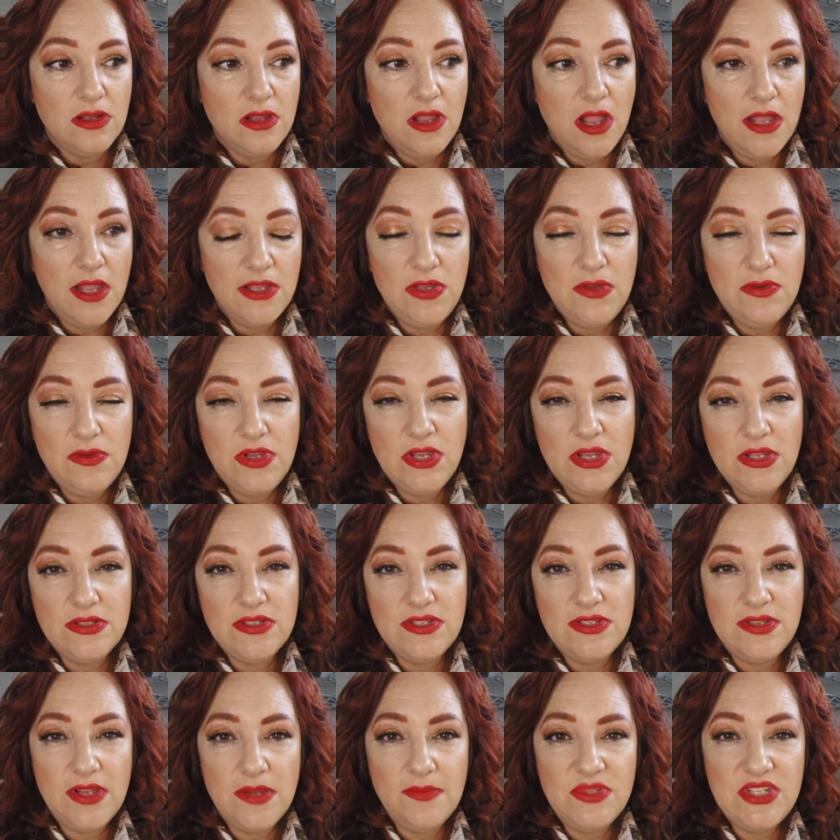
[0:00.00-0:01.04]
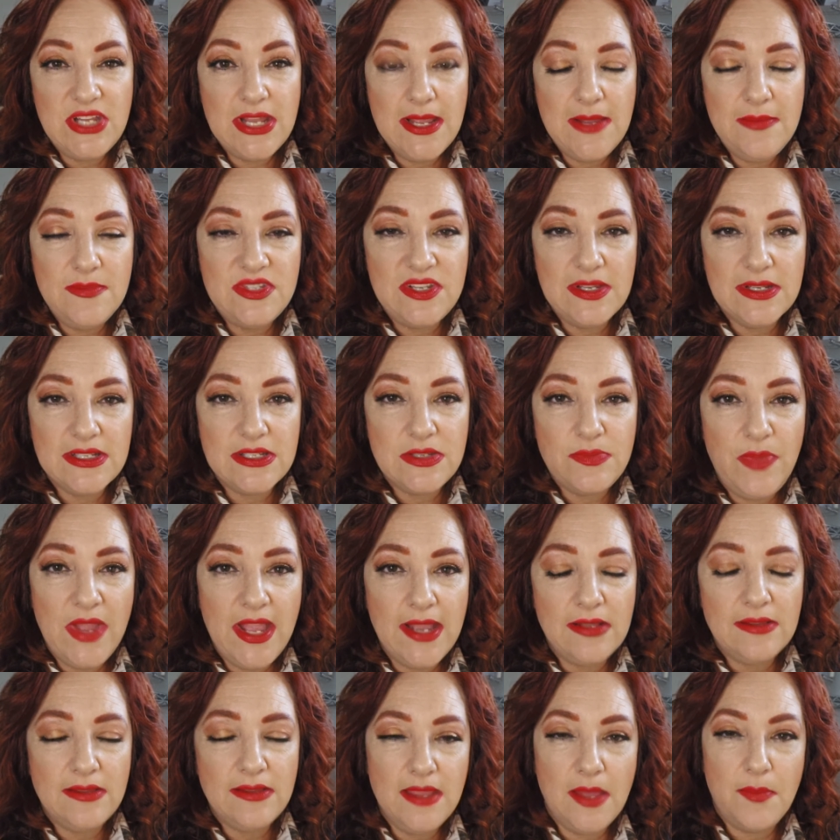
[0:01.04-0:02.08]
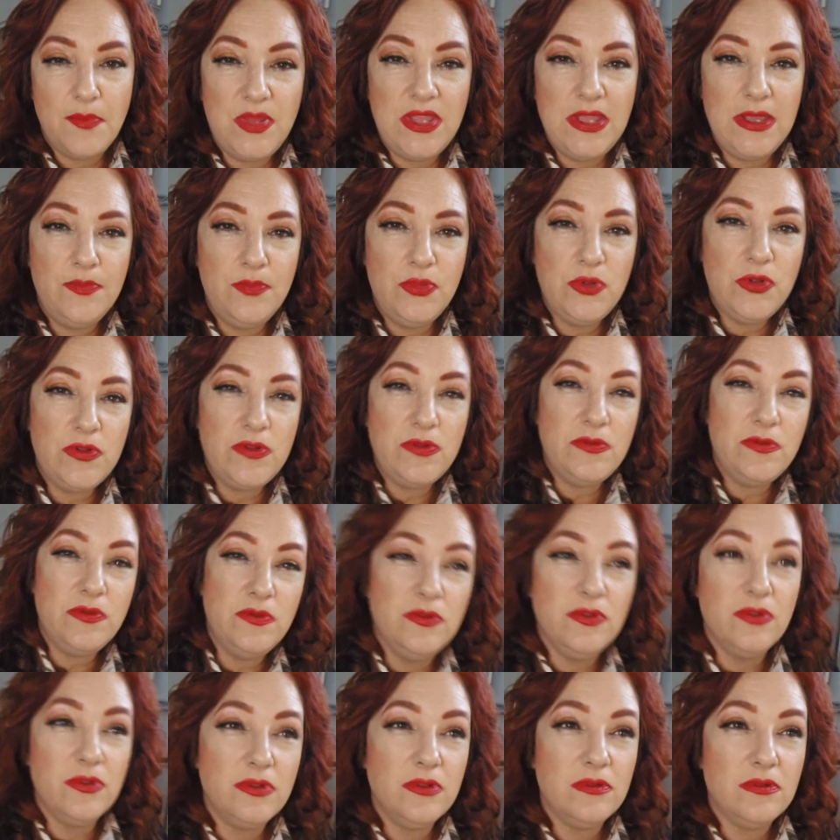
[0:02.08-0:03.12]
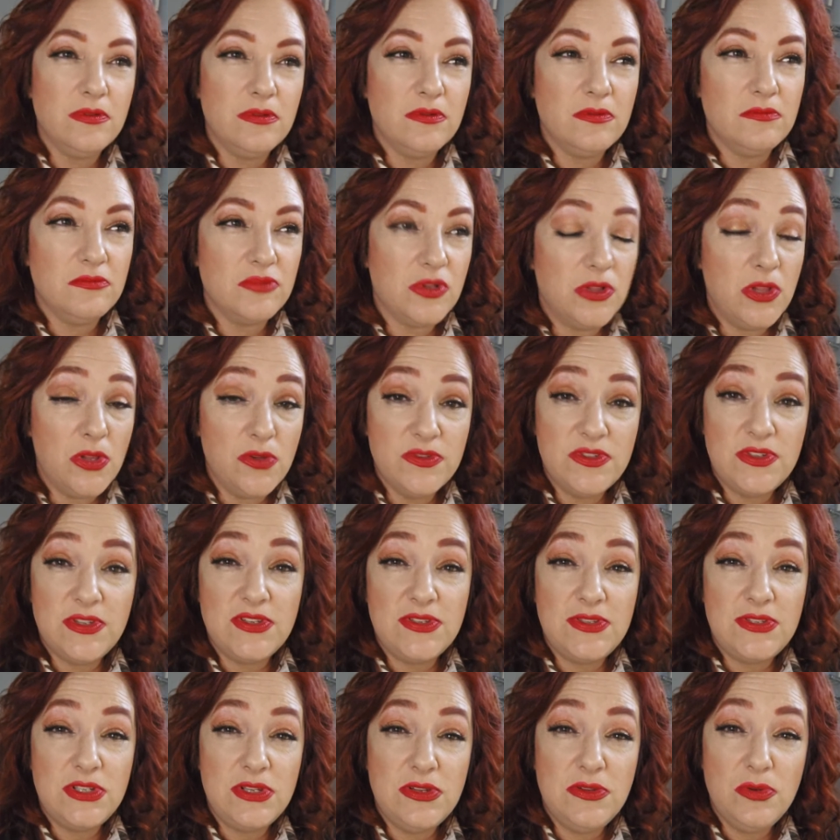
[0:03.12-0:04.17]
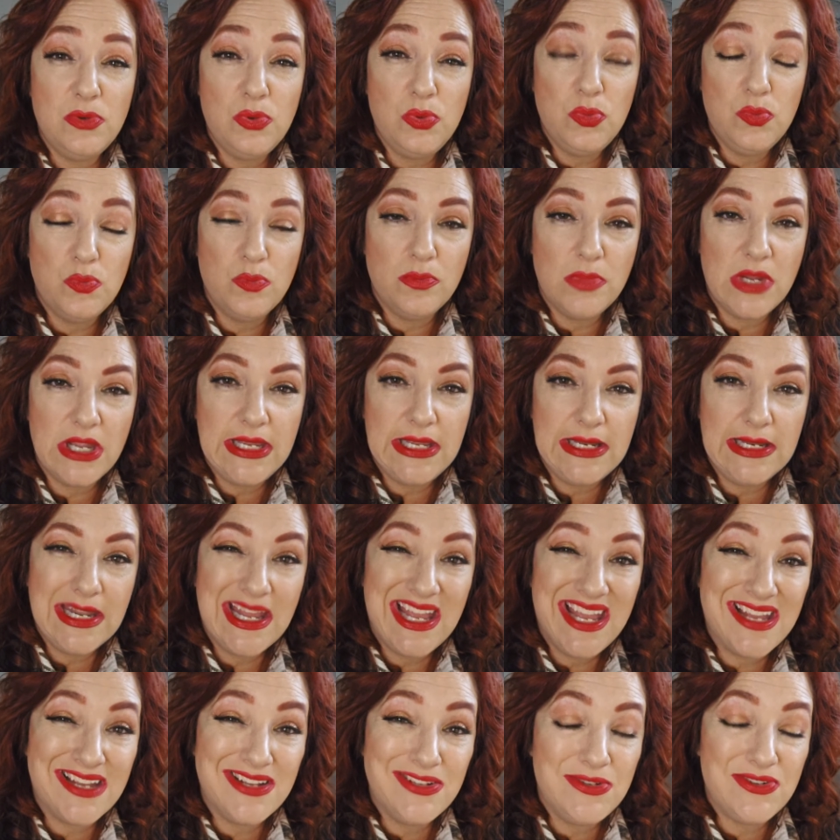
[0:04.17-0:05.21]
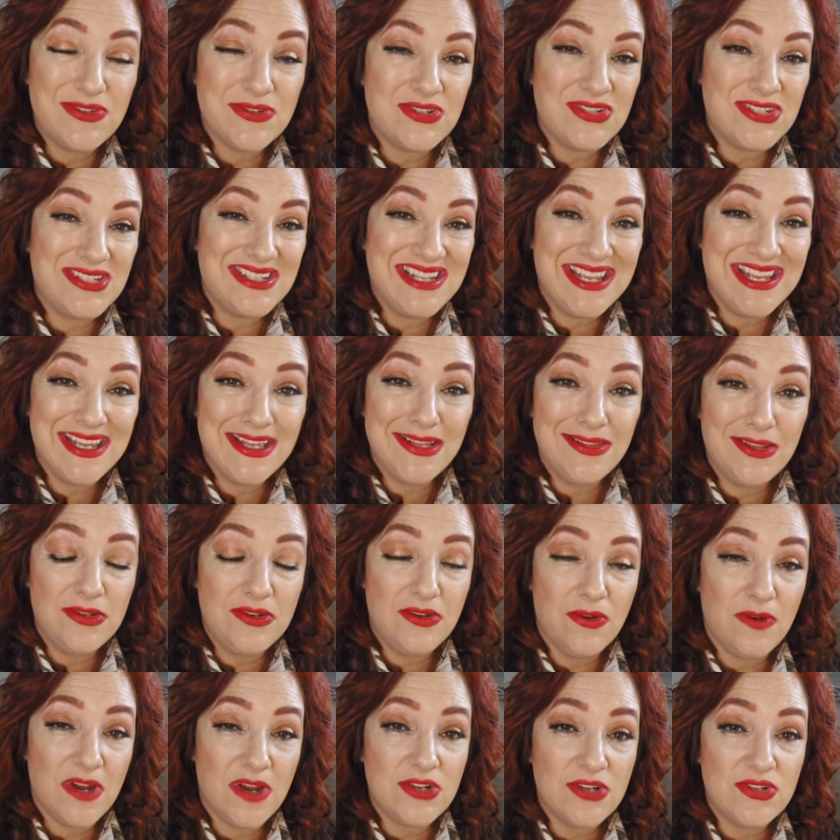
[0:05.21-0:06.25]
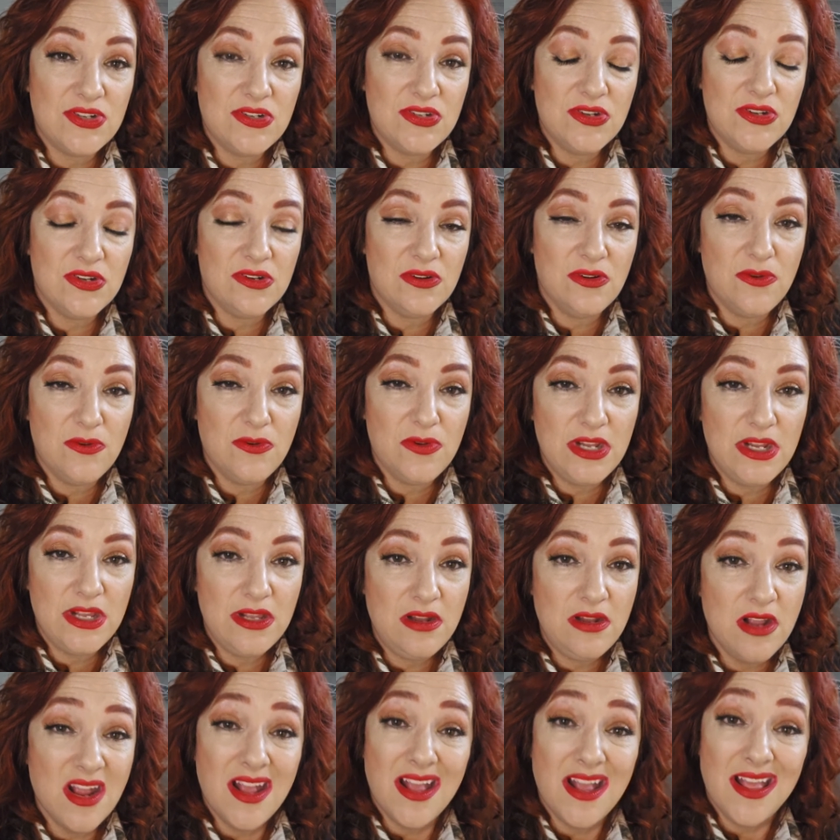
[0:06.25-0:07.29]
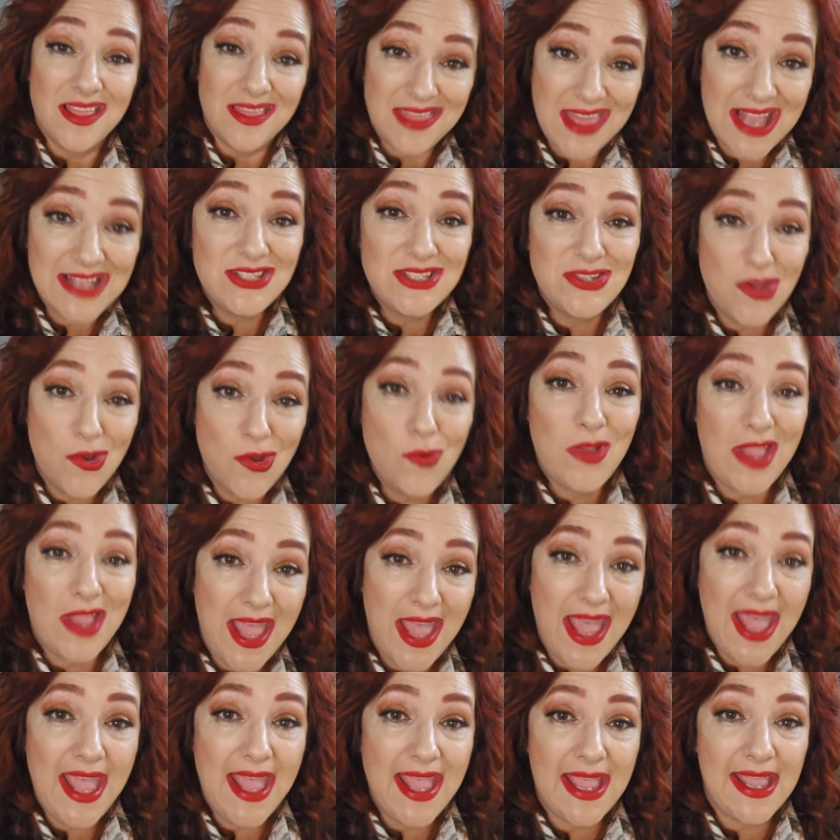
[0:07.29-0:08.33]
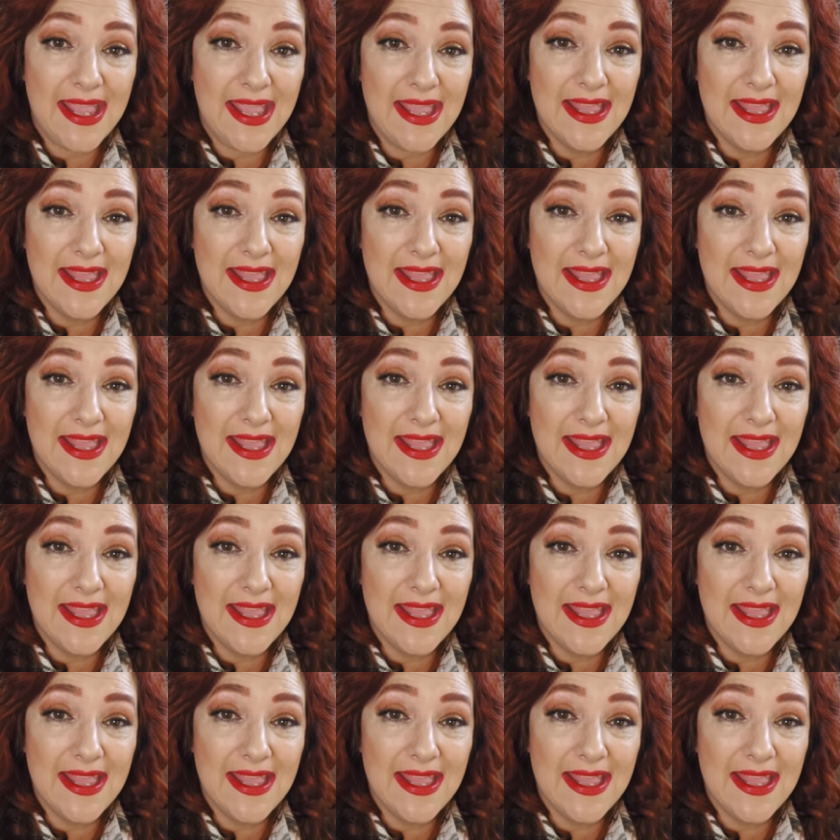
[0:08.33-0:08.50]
you can sometimes expect that people closest to you might not understand the direction you're going in. That's okay.